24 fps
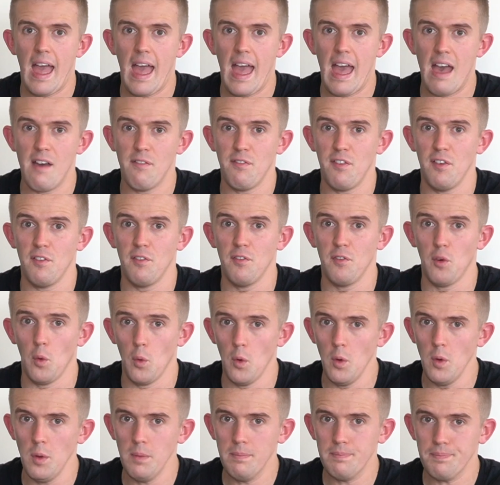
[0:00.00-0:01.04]

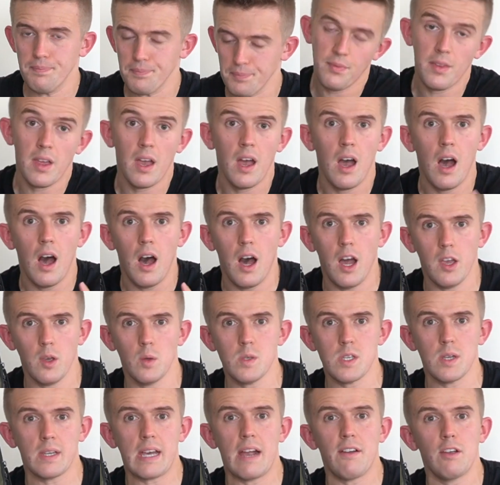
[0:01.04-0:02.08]
f4. I
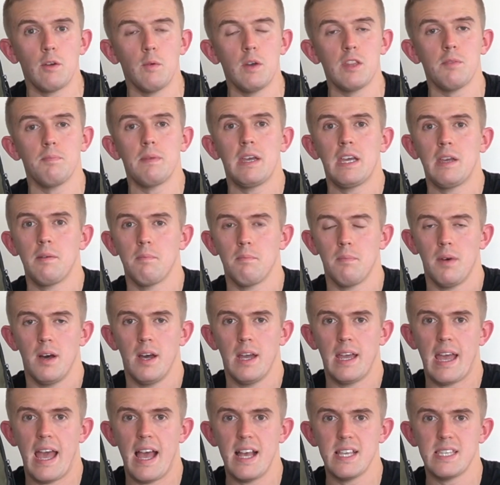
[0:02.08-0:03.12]
also carry with me
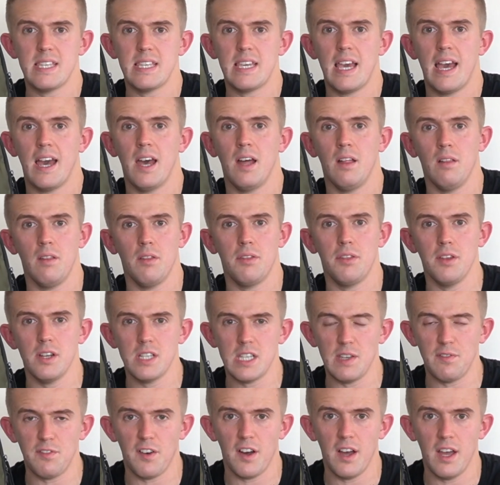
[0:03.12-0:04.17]
my SEL
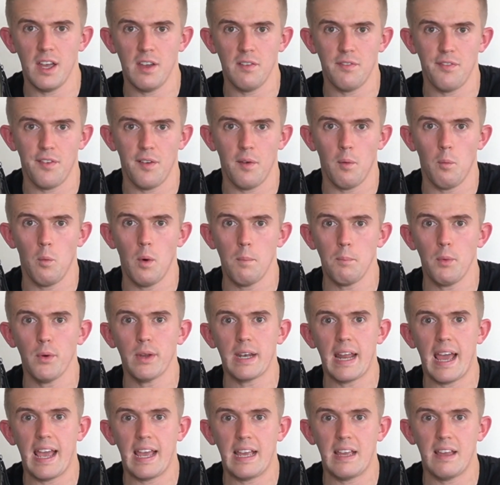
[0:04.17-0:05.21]
35
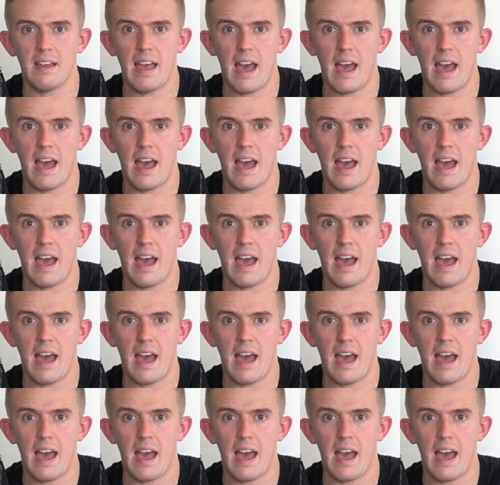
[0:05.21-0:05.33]
1.8